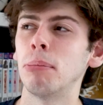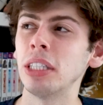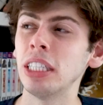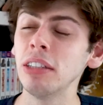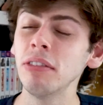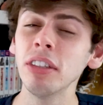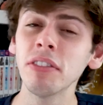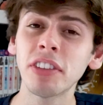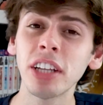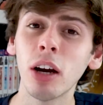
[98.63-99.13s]
But
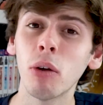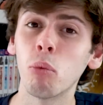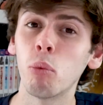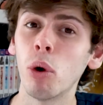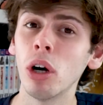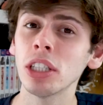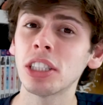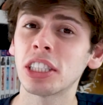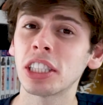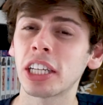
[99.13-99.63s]
even if that
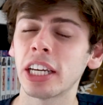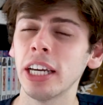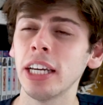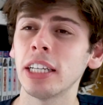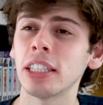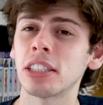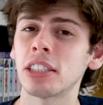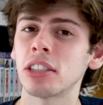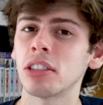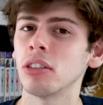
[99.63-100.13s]
was the
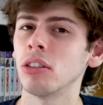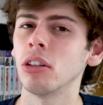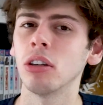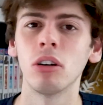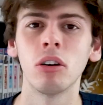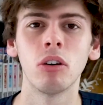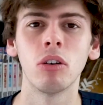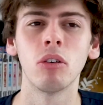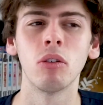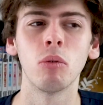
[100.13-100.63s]
case,
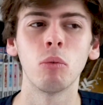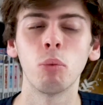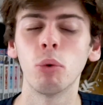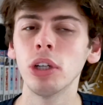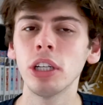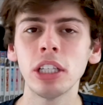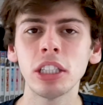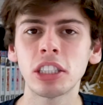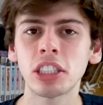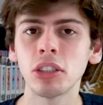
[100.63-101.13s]

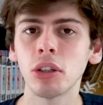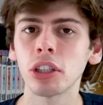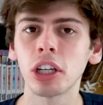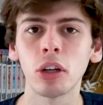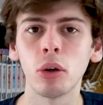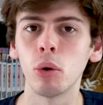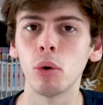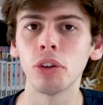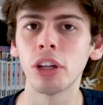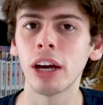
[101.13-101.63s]
wouldn't it still
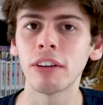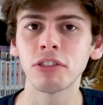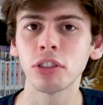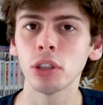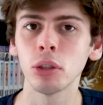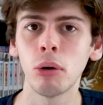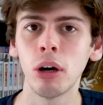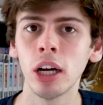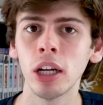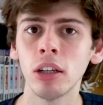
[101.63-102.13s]
get old after
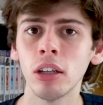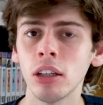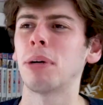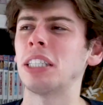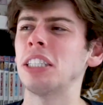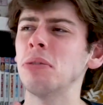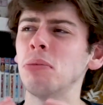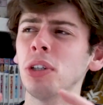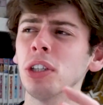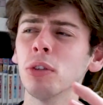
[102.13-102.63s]
a while? But
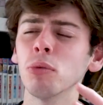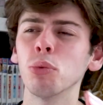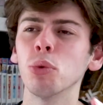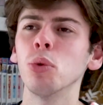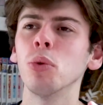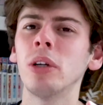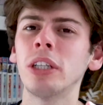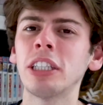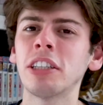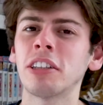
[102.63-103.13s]
I didn't want to
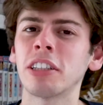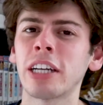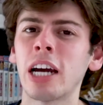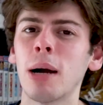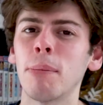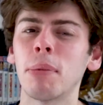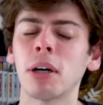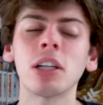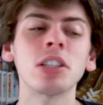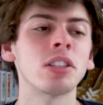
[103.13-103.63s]
rule anything
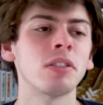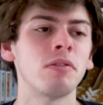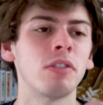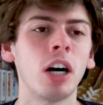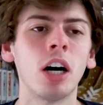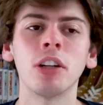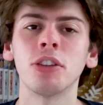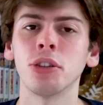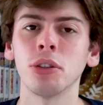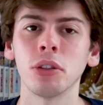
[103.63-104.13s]
out because of
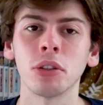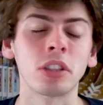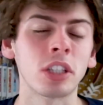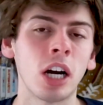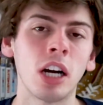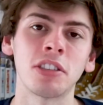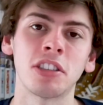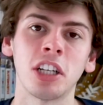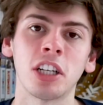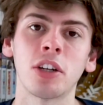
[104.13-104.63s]
other
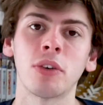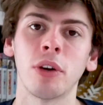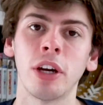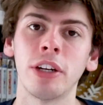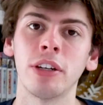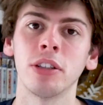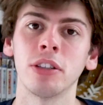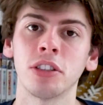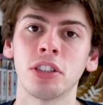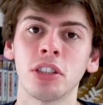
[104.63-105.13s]
content
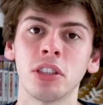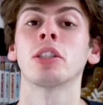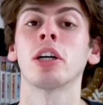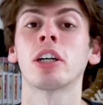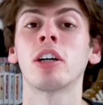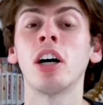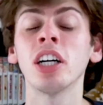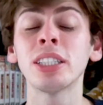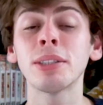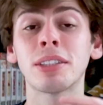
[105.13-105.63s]
creators. So
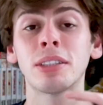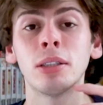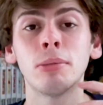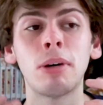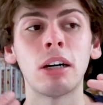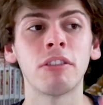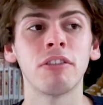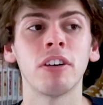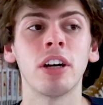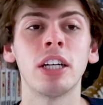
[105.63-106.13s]
I called up some of
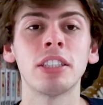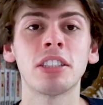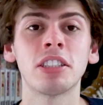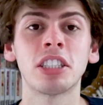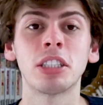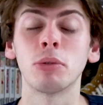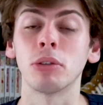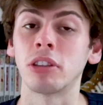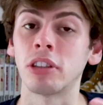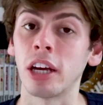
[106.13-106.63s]
my friends to
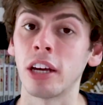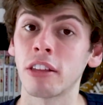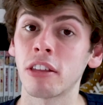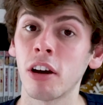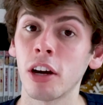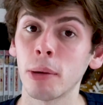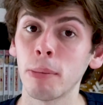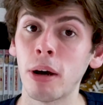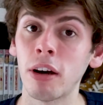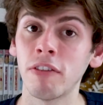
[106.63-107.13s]
see what they
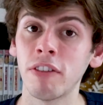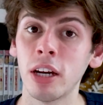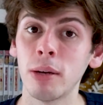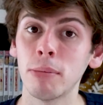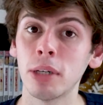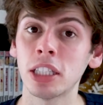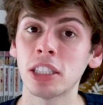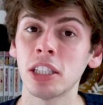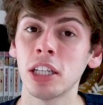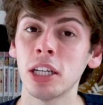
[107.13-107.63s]
thought about fan base